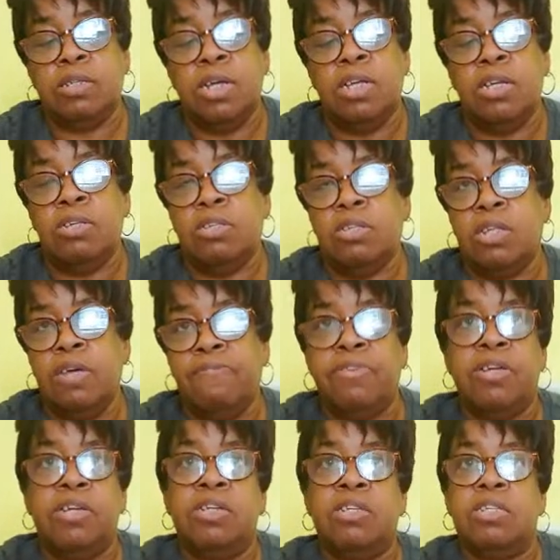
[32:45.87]
in the
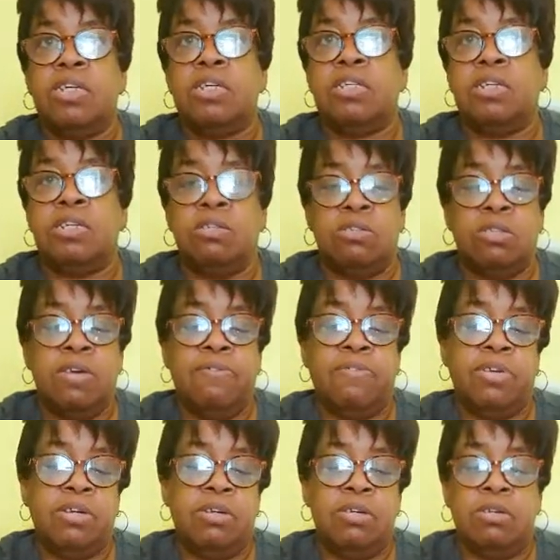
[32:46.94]
70s, 60s,
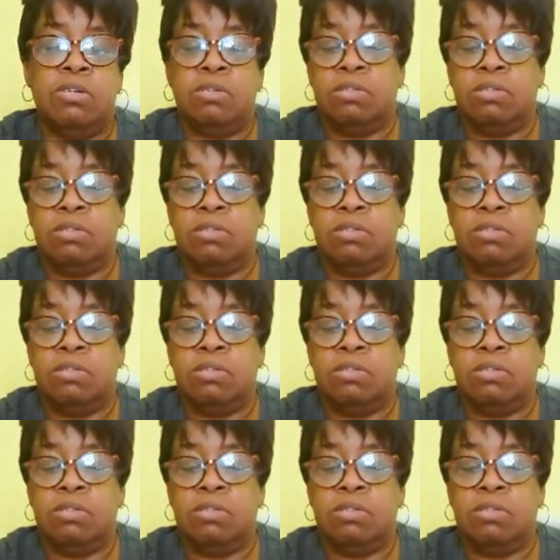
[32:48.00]
70s.